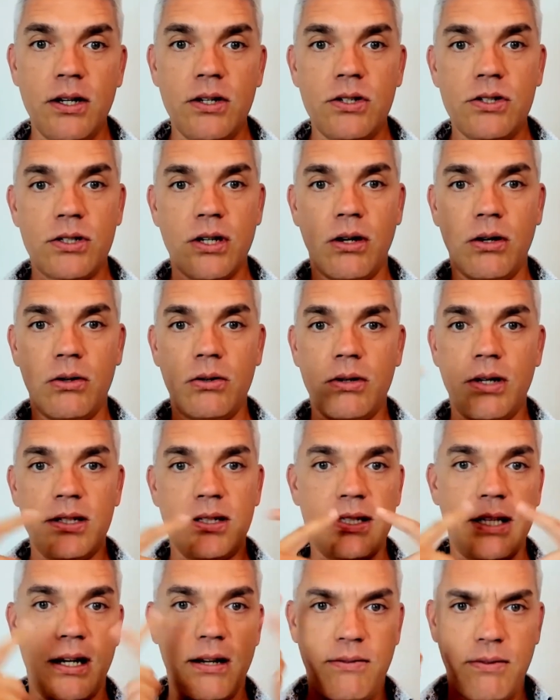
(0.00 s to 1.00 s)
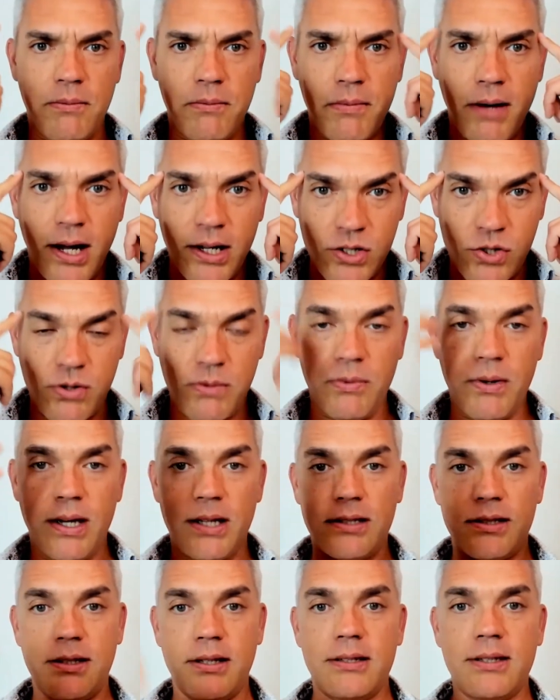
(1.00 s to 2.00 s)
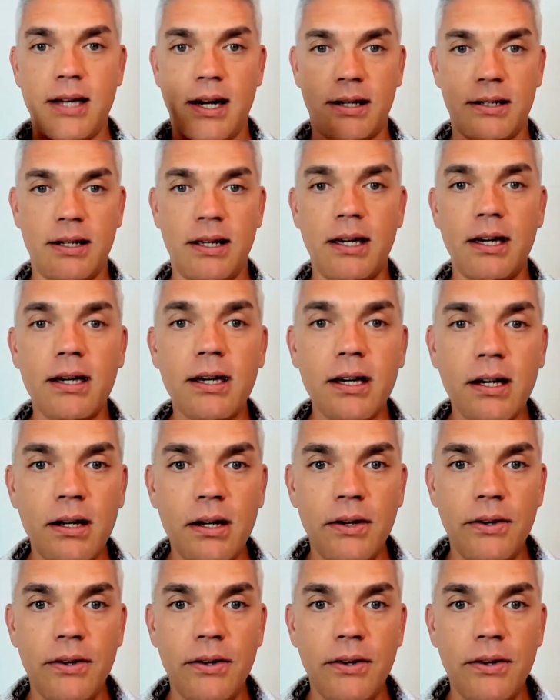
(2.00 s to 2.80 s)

So instead of a mantra based technique,